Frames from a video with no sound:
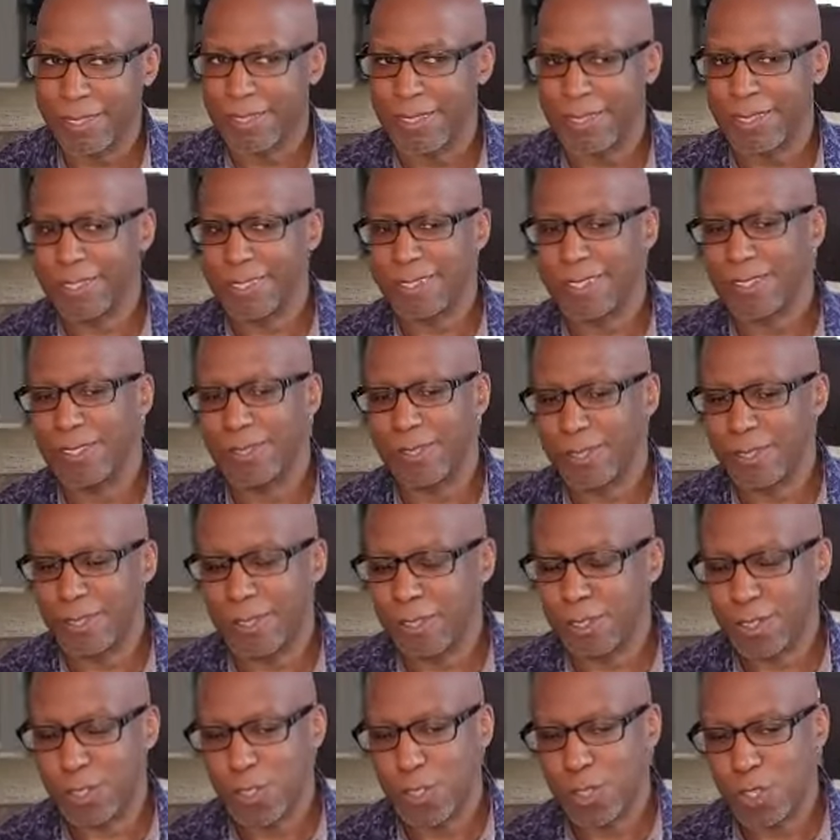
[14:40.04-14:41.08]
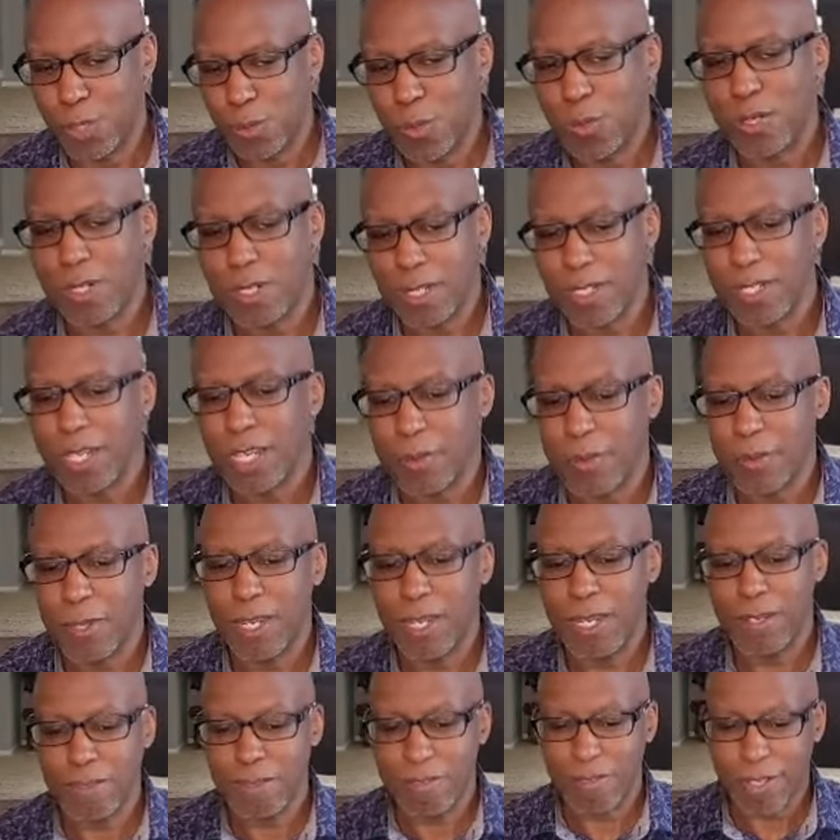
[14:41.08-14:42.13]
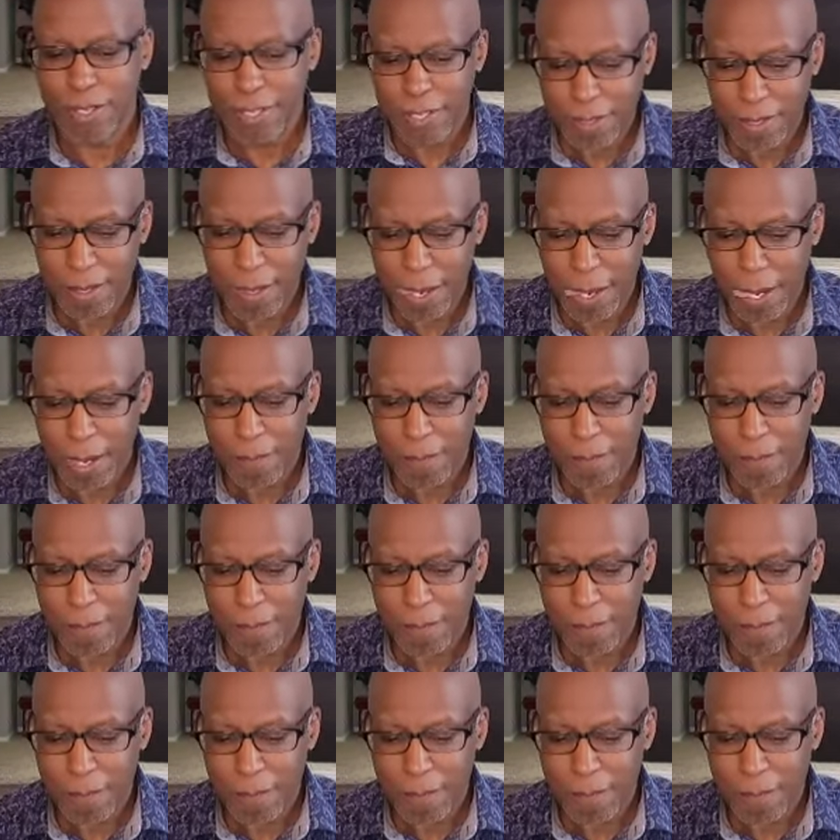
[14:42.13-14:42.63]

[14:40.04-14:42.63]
he says, so you want to claim you have faith?